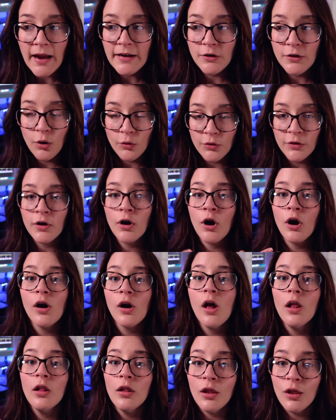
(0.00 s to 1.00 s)
I know there are
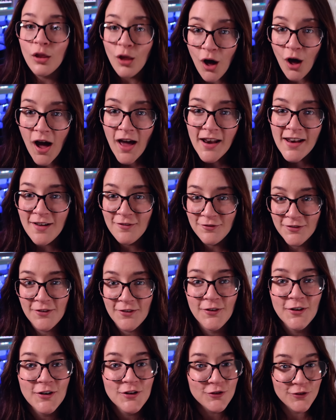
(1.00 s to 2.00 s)
a lot of
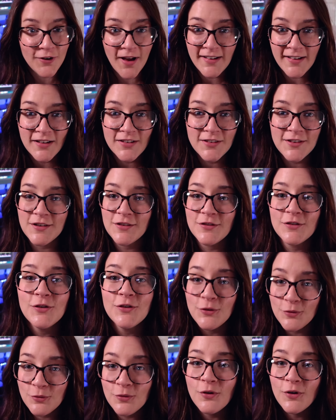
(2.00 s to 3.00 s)
different strategies
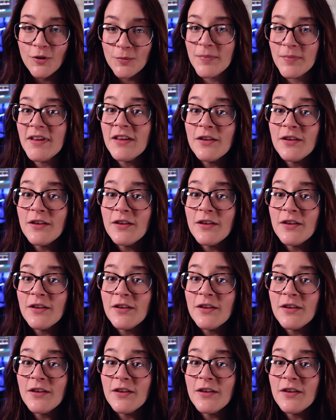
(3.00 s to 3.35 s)
you could be